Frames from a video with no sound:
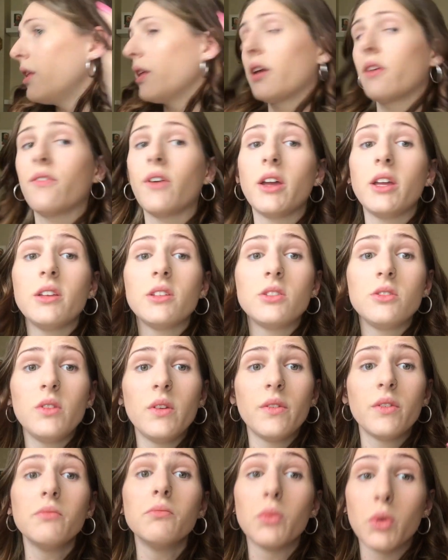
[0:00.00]
Like if I do
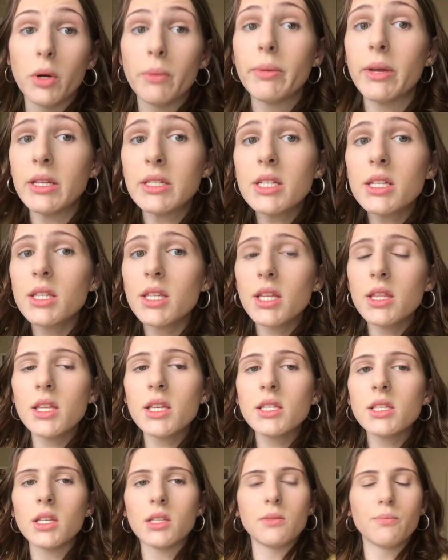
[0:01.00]
even more basic than
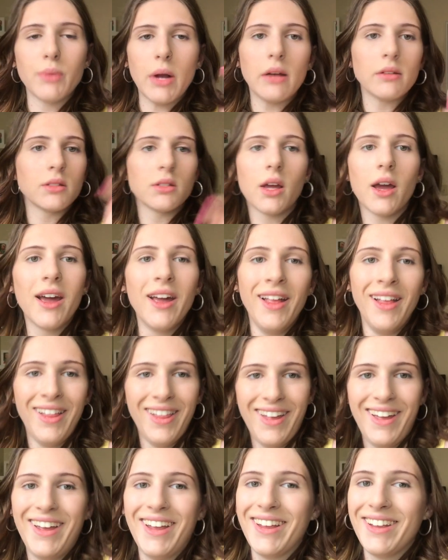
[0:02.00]
this, it's brows and
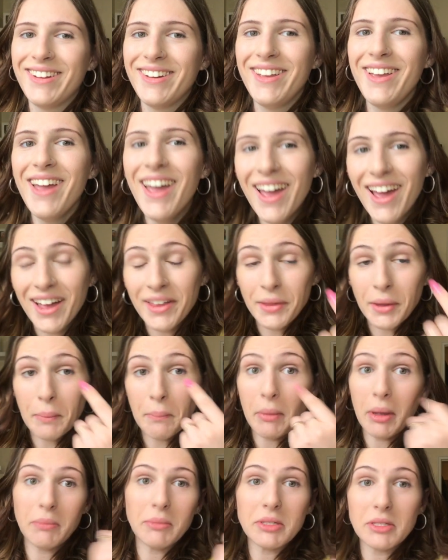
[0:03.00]
highlight and like
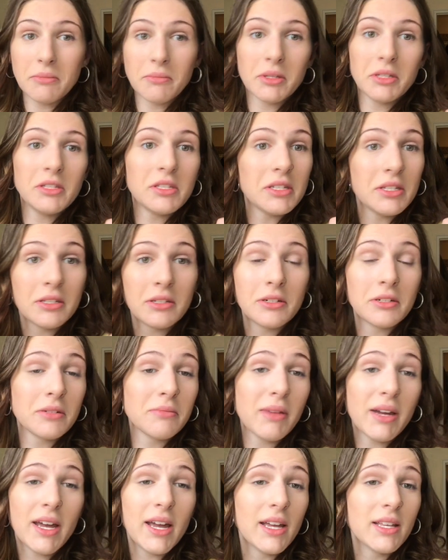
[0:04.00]
maybe some concealer
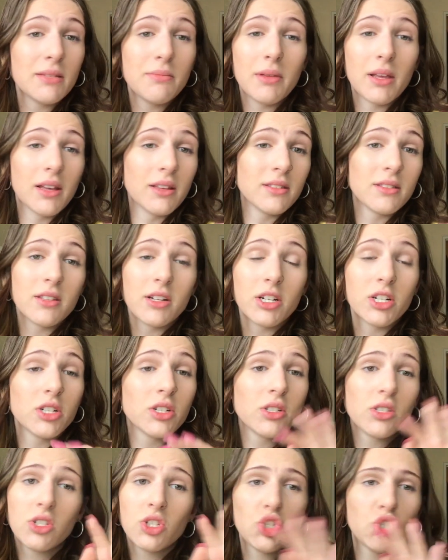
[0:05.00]
under my eyes because
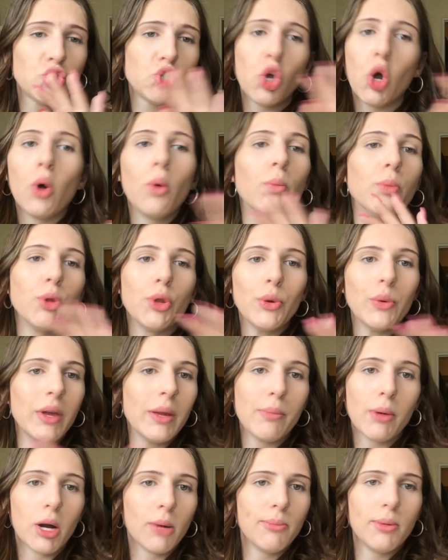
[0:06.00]
they're so
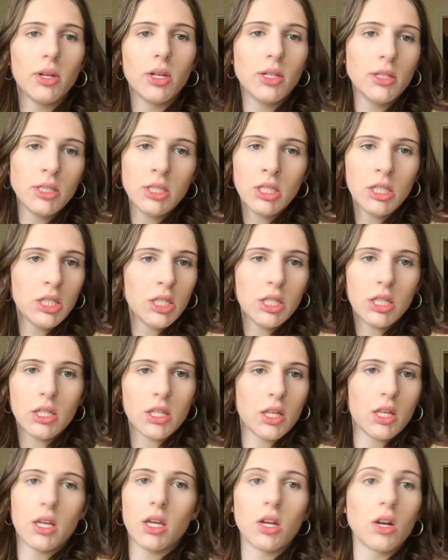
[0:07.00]
bluey purple,
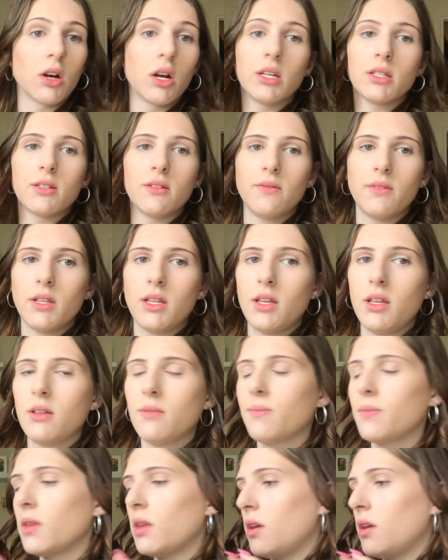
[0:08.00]
like aggressively,